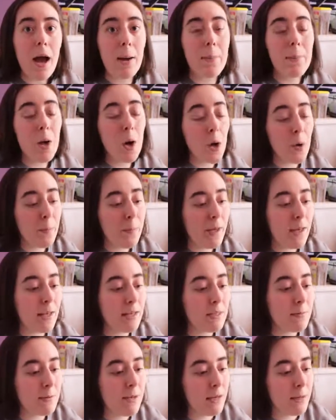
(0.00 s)
I'm
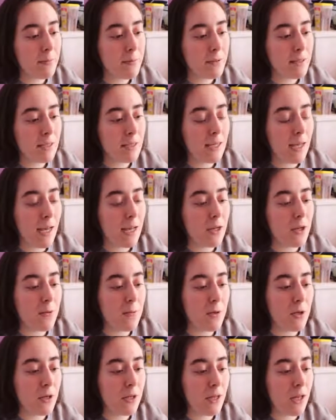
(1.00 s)
hoping to be able to get
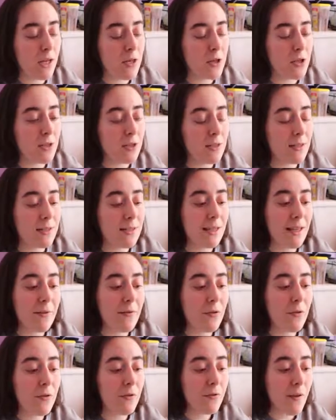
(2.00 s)
communication to
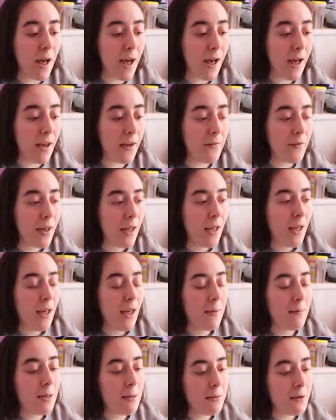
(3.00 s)
level 5,
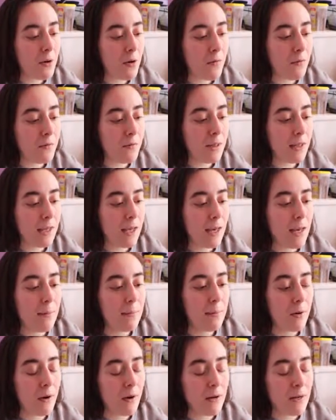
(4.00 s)
and maybe hopefully
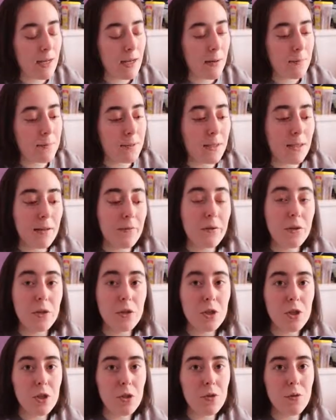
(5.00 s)
getting potty up to level
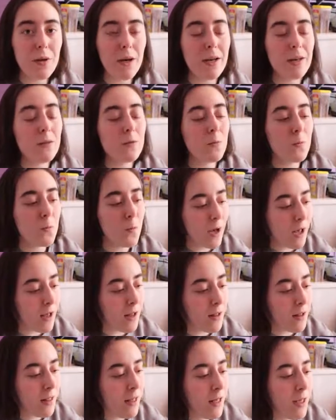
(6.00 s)
2 as
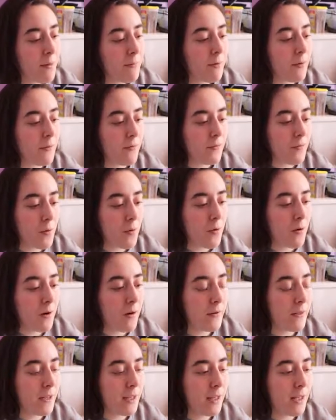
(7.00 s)
well
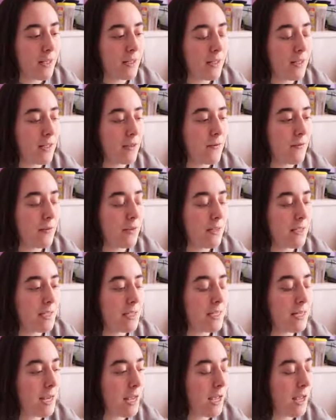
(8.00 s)
before the end of the
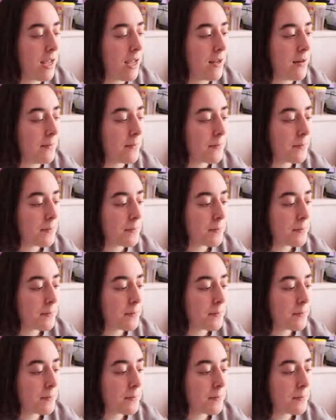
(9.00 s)
day.